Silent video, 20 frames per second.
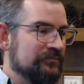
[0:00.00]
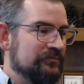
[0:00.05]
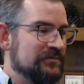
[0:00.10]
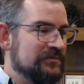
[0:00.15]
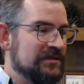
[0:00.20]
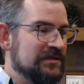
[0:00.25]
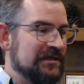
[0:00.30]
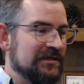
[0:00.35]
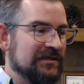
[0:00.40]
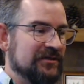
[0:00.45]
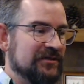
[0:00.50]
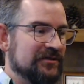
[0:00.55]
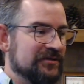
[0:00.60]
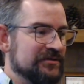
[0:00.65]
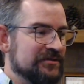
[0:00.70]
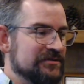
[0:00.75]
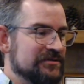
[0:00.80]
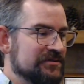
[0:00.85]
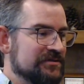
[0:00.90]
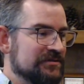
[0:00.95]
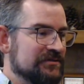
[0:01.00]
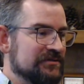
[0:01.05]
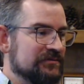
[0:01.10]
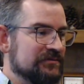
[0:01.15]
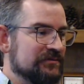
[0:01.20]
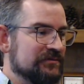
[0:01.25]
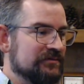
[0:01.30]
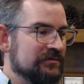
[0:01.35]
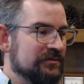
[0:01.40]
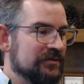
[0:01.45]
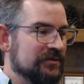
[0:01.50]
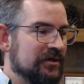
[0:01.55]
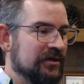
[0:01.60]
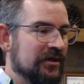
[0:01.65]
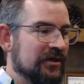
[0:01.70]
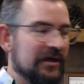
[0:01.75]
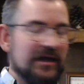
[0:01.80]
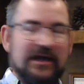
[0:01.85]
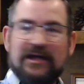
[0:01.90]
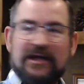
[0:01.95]
10 years
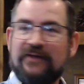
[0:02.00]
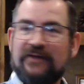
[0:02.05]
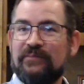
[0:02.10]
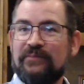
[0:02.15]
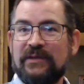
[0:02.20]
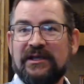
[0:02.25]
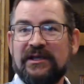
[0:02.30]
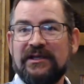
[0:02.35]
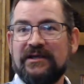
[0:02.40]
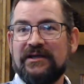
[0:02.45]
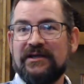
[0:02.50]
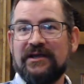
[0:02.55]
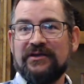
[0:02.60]
ahead of me,